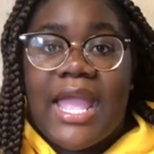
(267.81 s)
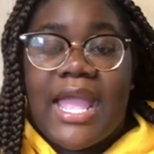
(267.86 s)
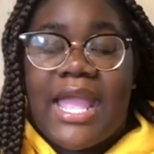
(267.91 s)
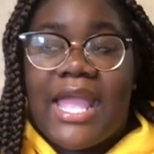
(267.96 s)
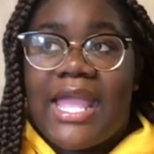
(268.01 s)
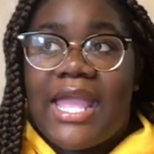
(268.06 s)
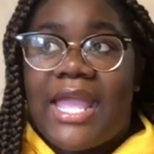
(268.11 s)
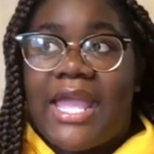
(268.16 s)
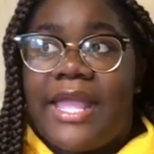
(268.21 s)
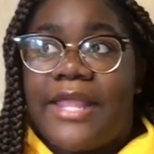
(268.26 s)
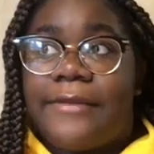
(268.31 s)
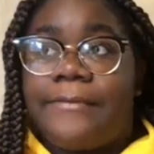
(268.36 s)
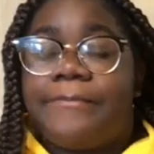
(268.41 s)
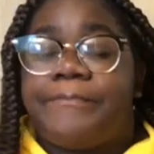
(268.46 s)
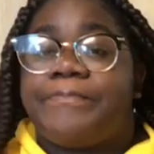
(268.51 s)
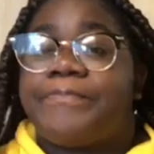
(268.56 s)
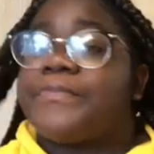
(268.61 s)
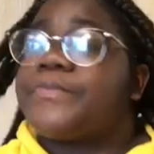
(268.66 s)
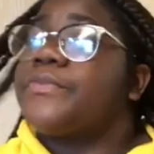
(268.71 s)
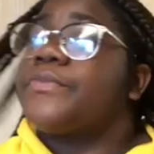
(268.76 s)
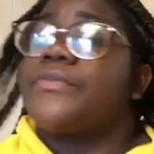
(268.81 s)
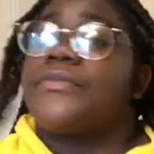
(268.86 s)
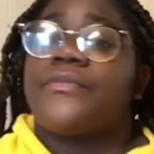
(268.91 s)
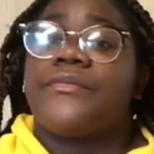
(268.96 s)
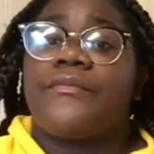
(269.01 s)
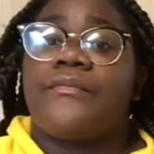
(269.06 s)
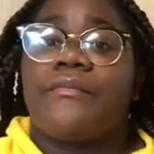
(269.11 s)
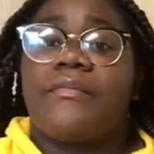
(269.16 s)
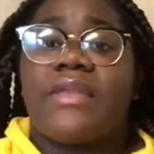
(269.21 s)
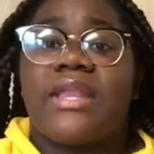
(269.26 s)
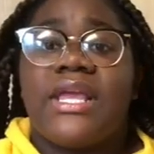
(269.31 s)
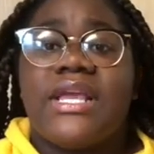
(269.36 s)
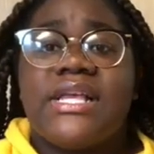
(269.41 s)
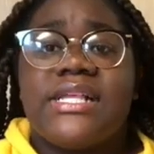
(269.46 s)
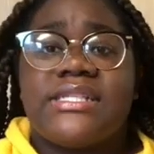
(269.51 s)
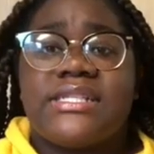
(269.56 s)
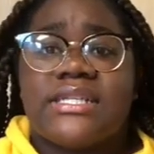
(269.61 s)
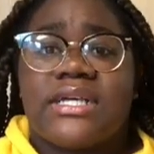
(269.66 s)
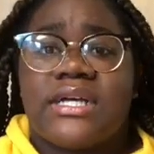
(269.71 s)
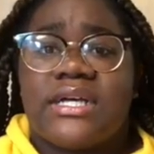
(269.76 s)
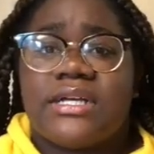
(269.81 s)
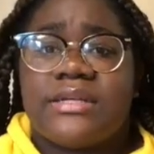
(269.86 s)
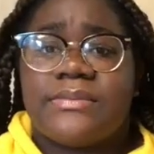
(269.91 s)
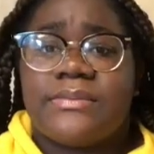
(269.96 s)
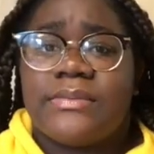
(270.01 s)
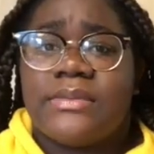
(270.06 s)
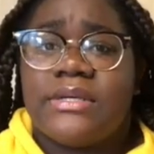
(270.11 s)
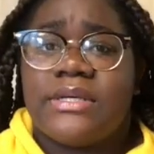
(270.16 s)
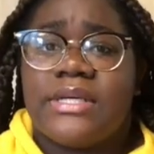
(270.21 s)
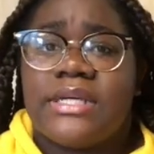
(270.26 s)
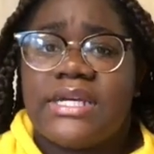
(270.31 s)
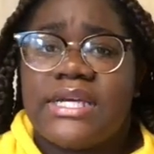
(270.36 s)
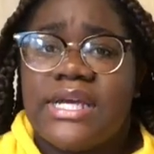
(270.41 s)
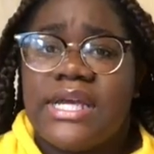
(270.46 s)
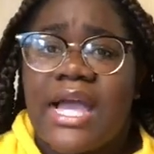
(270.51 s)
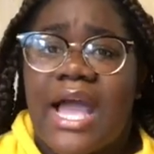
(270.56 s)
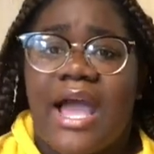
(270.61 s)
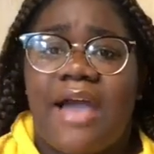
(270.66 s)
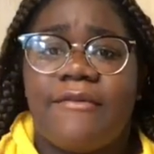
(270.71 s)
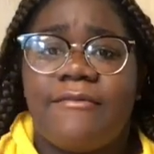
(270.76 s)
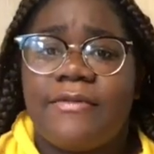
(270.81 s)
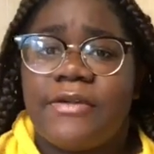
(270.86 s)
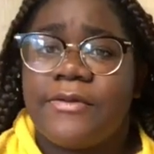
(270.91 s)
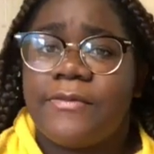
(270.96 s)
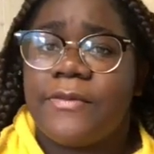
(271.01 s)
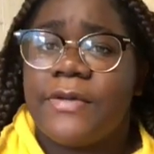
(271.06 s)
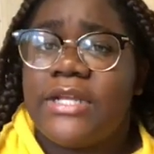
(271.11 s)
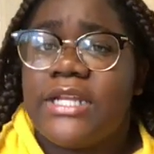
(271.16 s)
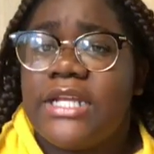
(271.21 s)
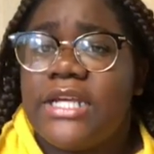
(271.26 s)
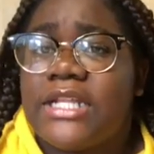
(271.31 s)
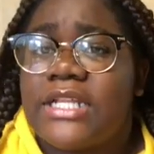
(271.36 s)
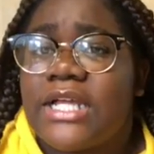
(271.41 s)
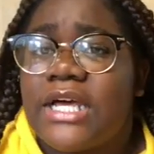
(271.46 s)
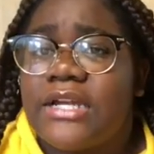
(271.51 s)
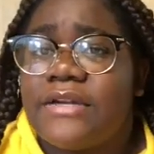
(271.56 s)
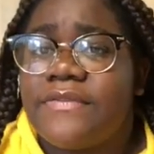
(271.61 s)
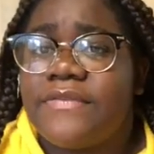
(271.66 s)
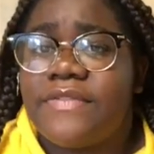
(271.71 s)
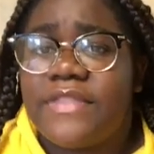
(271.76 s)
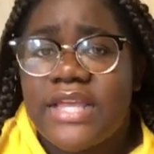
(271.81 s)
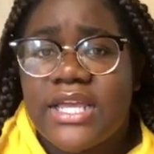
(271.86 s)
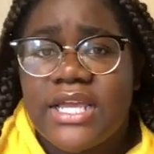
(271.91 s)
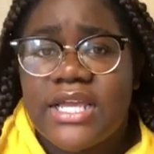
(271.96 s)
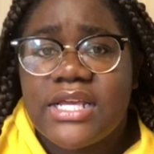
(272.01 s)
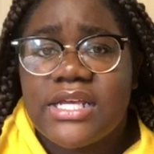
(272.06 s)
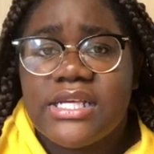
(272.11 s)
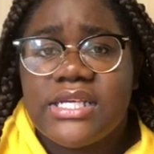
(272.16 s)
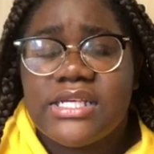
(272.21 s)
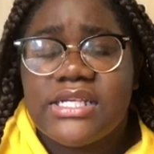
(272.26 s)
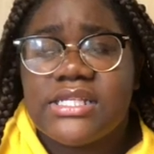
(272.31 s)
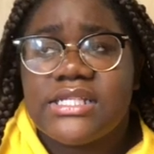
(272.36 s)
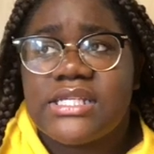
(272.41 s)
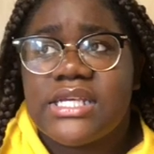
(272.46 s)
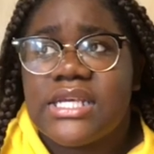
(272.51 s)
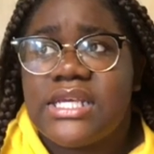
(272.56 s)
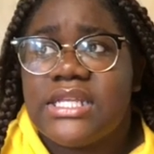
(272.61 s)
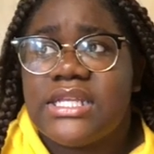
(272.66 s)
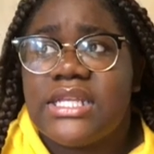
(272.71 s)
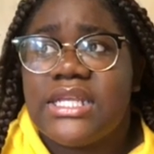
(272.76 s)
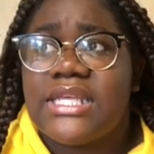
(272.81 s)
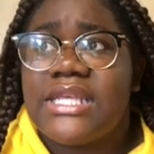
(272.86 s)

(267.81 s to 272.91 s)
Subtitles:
And it's I've been reading a lot of things, and